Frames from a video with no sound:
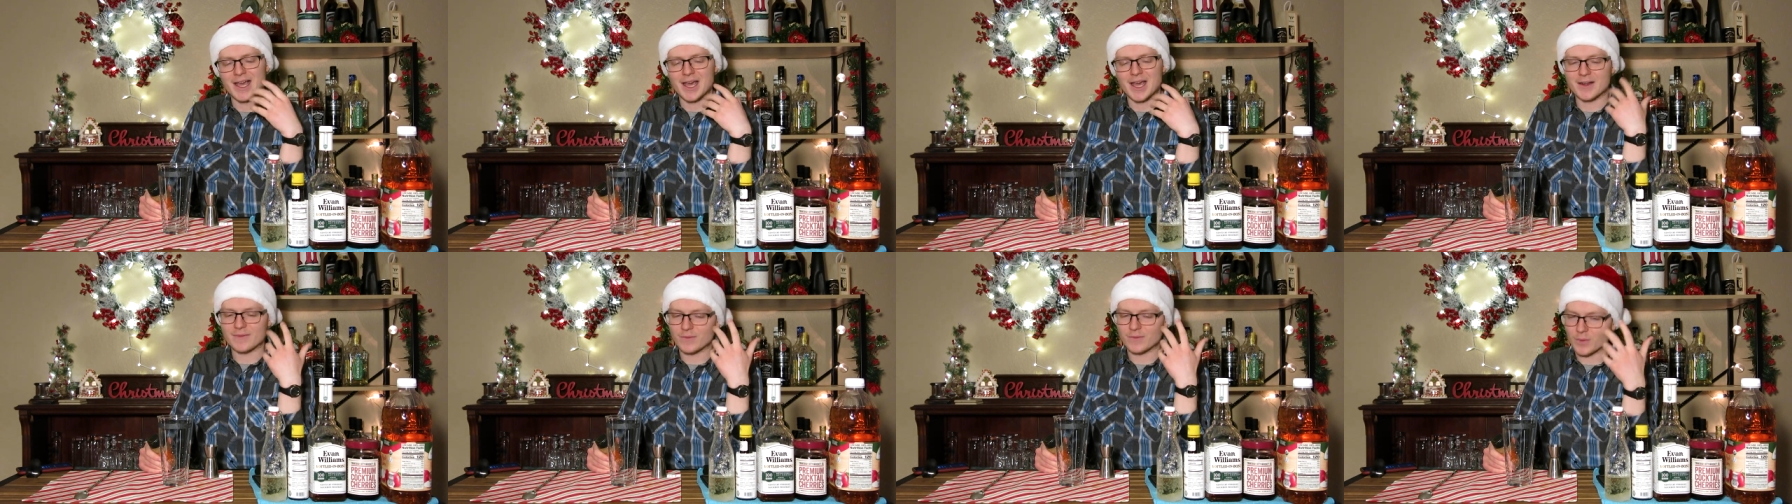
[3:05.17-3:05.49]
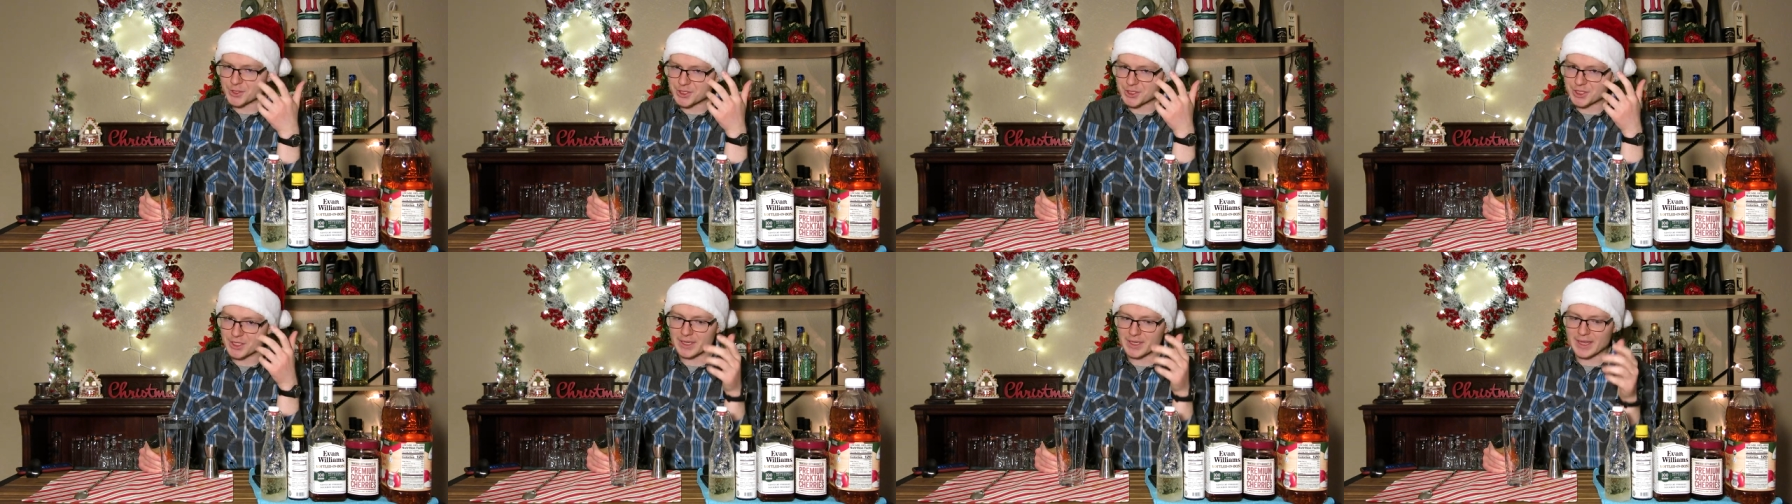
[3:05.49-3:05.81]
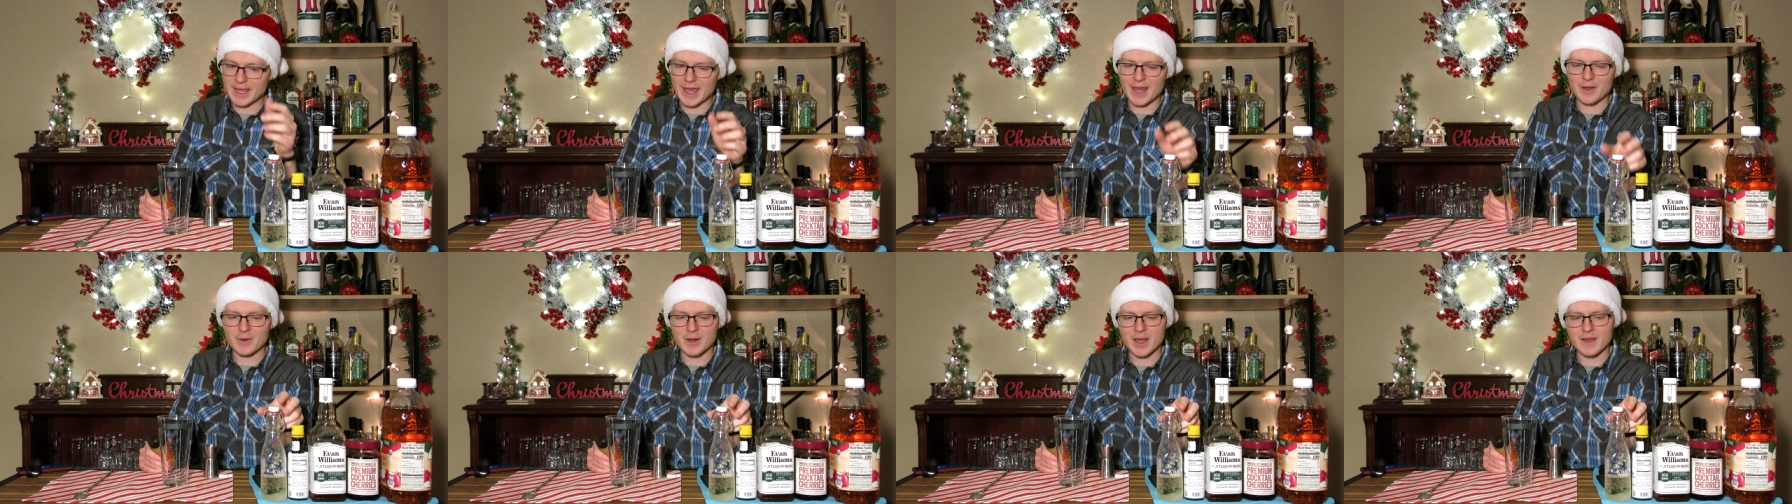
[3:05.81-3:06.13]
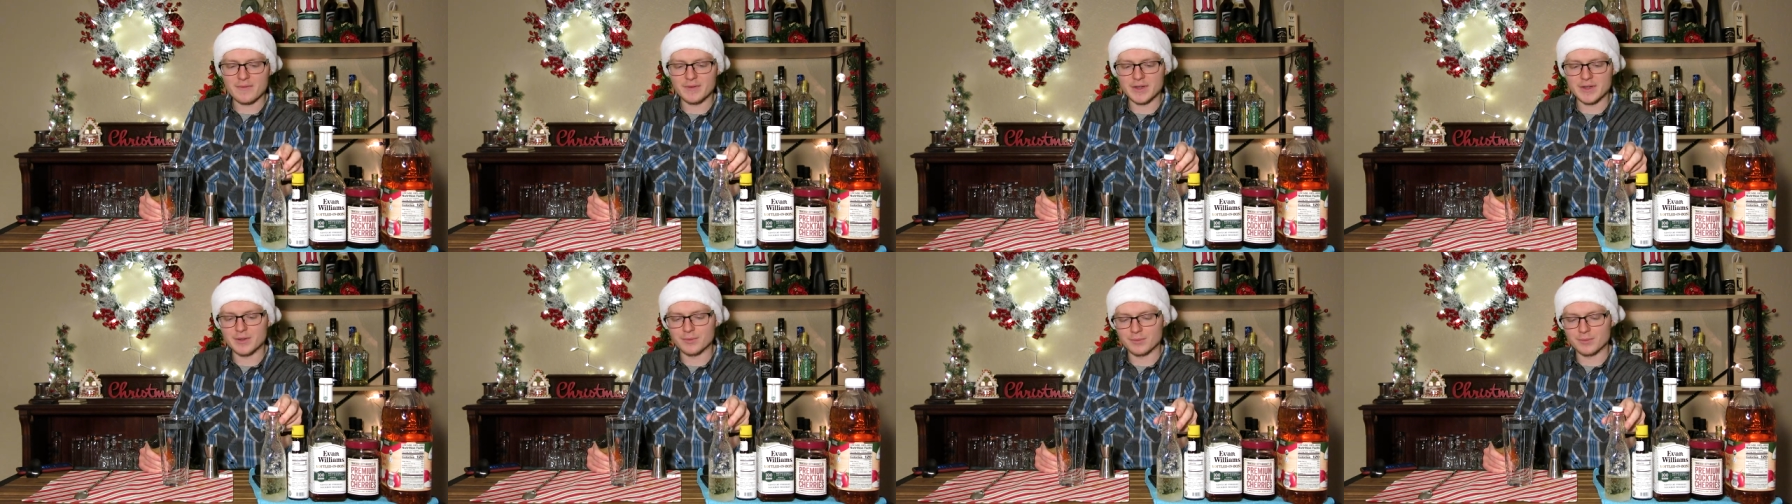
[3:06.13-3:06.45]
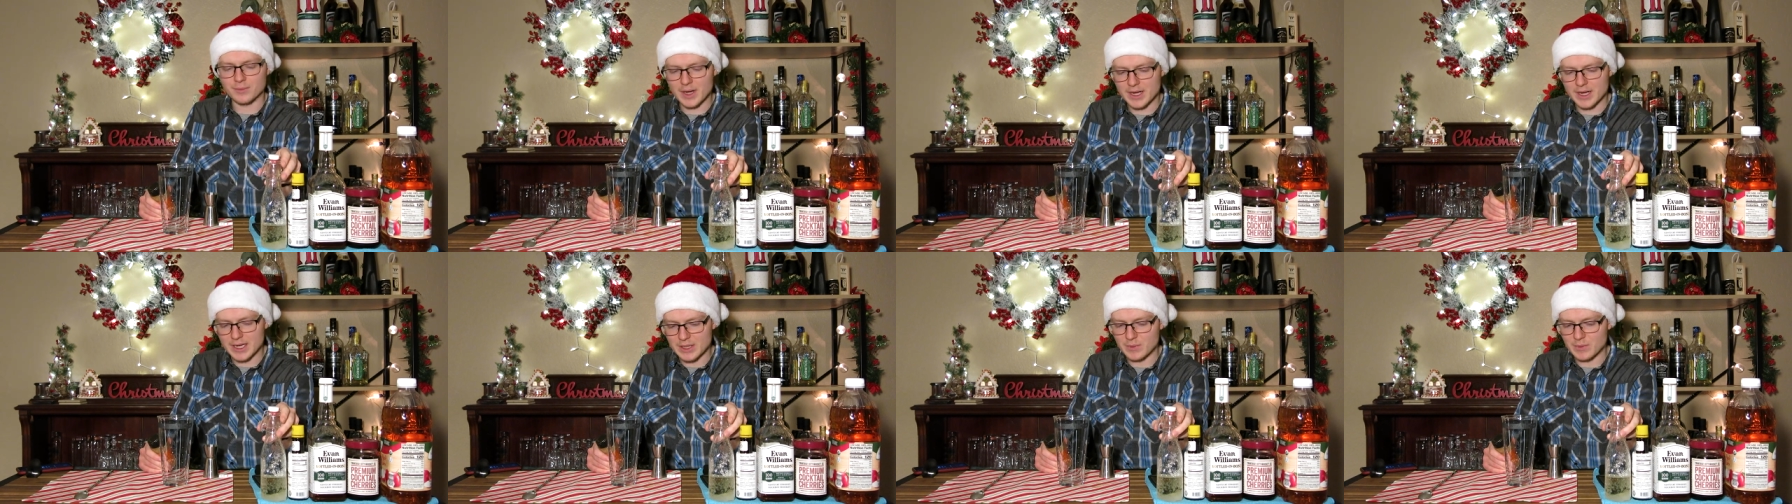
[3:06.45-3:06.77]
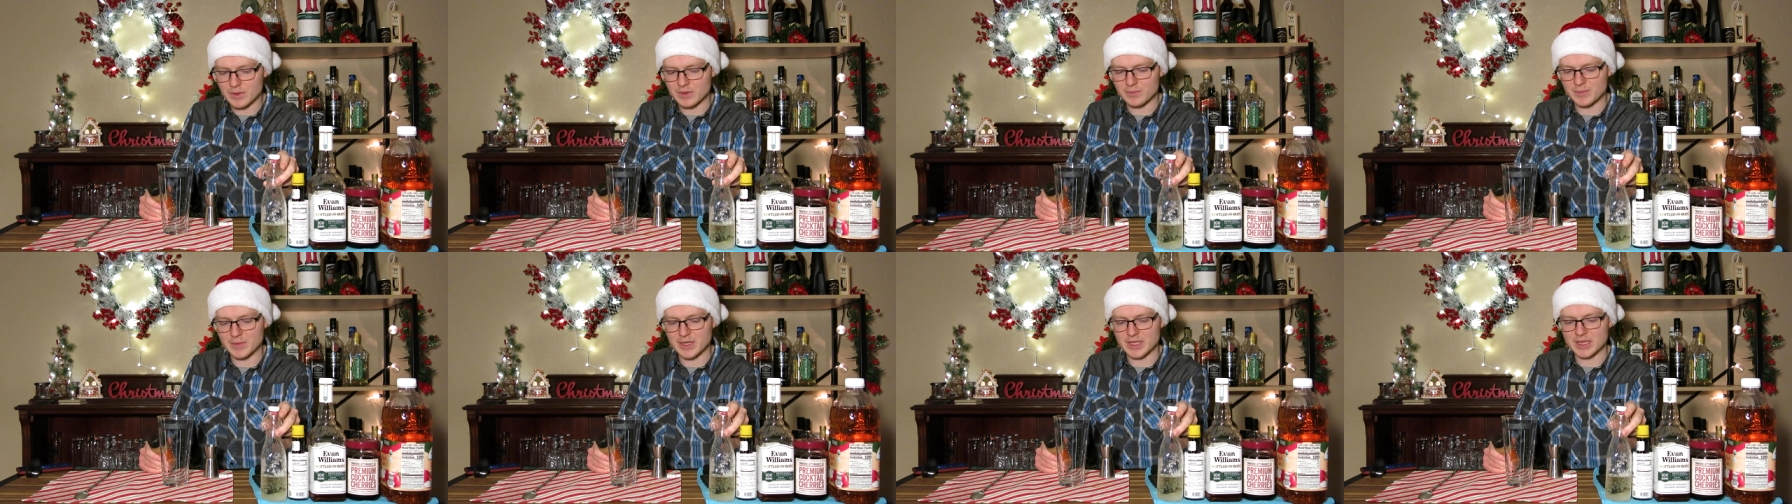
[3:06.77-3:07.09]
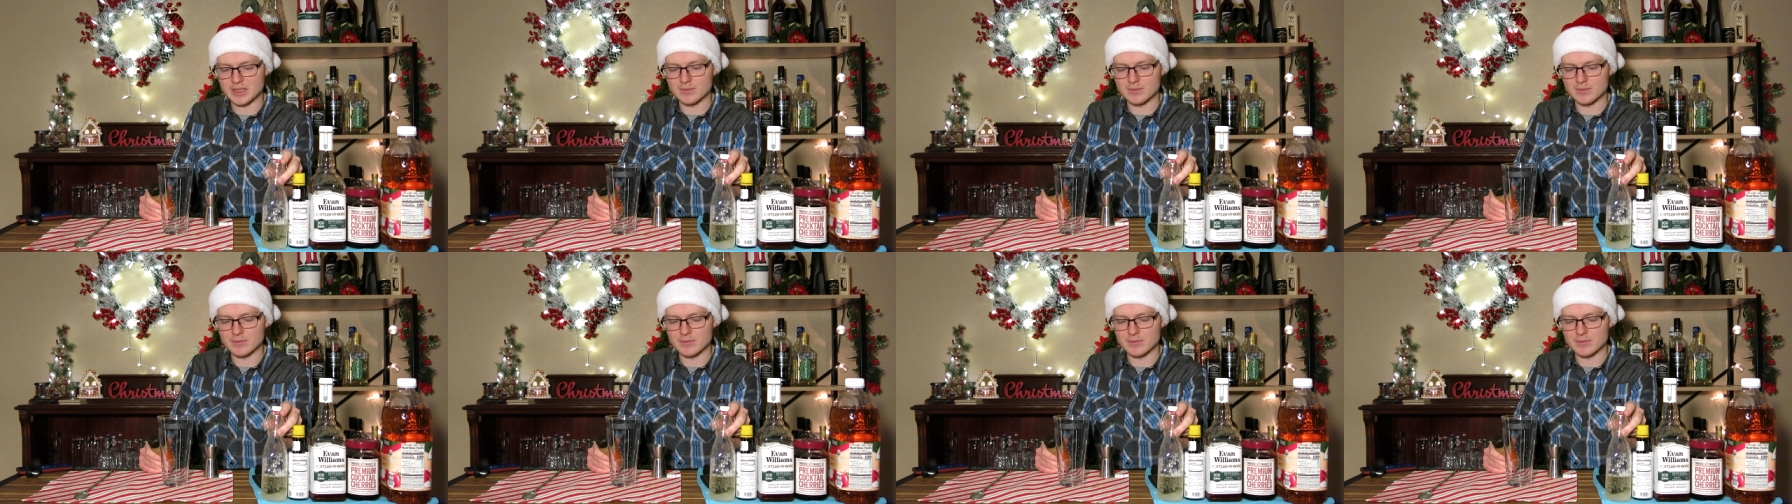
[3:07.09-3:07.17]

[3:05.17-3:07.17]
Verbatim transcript: Unfortunately, I don't have any ready with me at